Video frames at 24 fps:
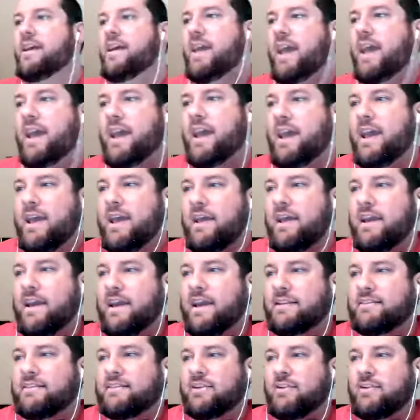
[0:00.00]

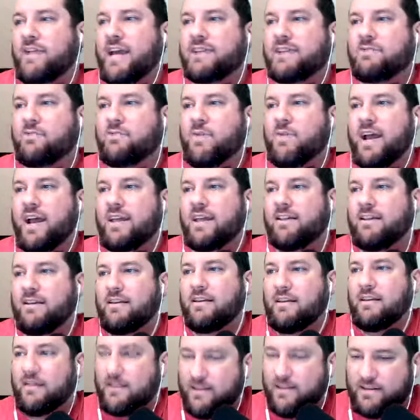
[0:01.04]
And so that's why
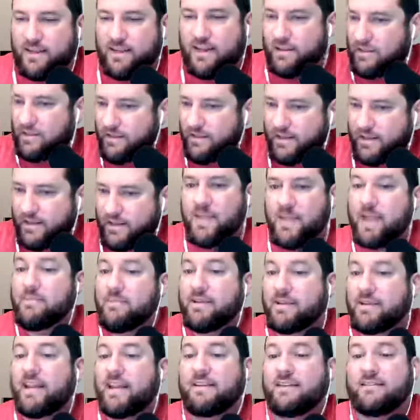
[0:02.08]
it's like, let's
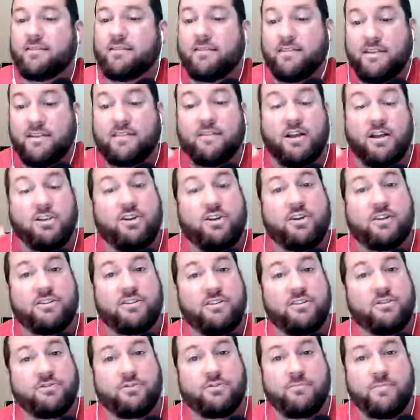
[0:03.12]
maybe take a look at
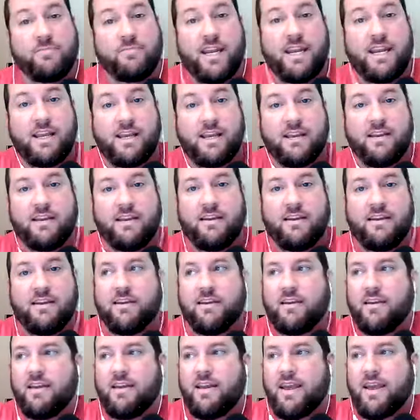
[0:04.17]
social media
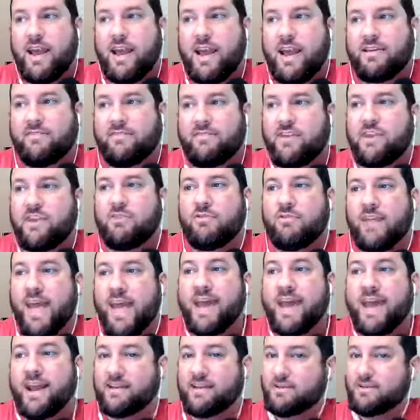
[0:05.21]
and view
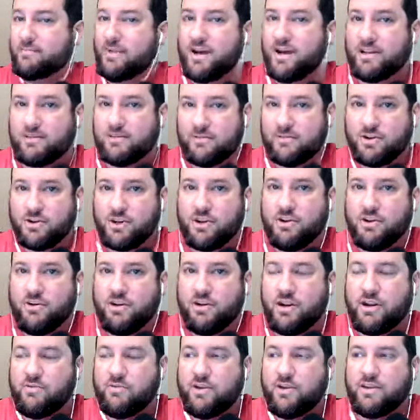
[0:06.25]
that as a possible
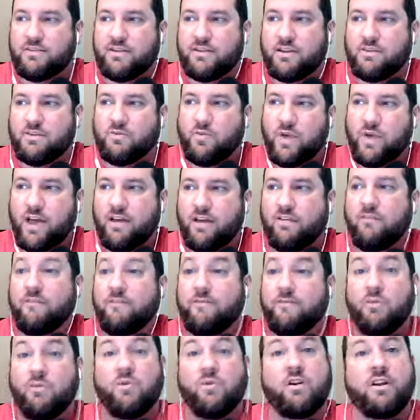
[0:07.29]
security risk as well
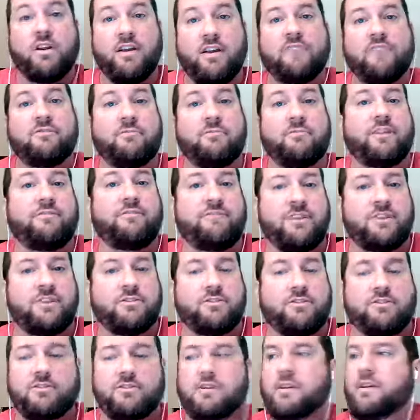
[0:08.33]
for government
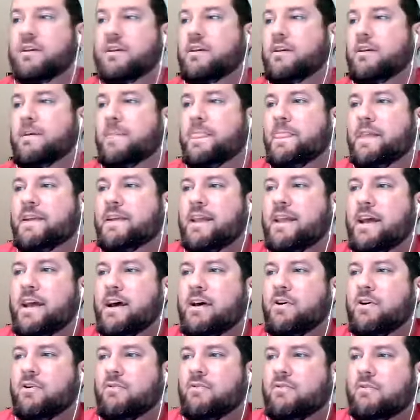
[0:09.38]
officials.
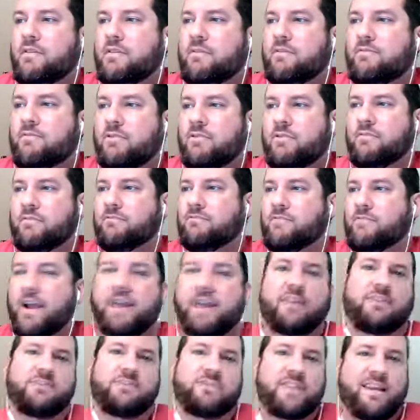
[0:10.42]
Now, for
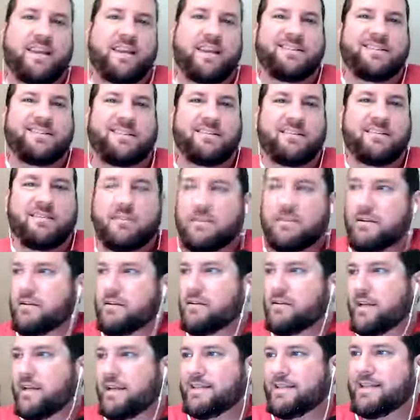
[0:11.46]
regular citizens,
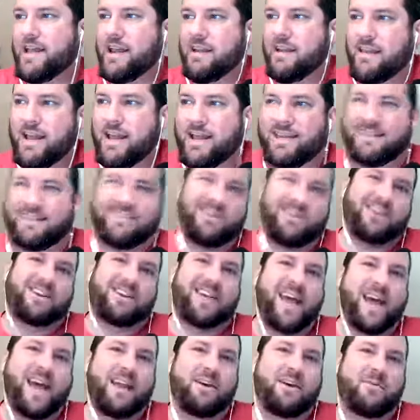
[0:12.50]
it's kind of like, it's our
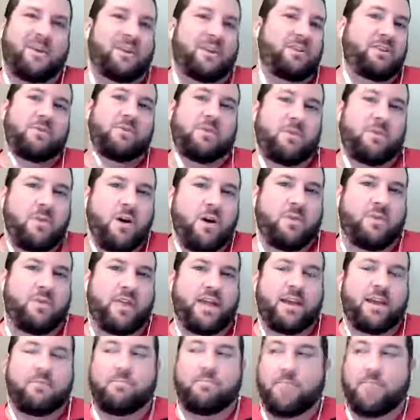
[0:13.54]
data, we can do what we want with
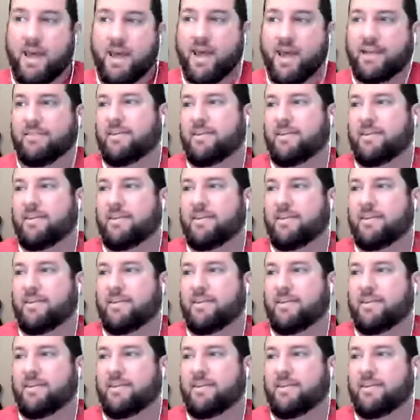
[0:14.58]
it. But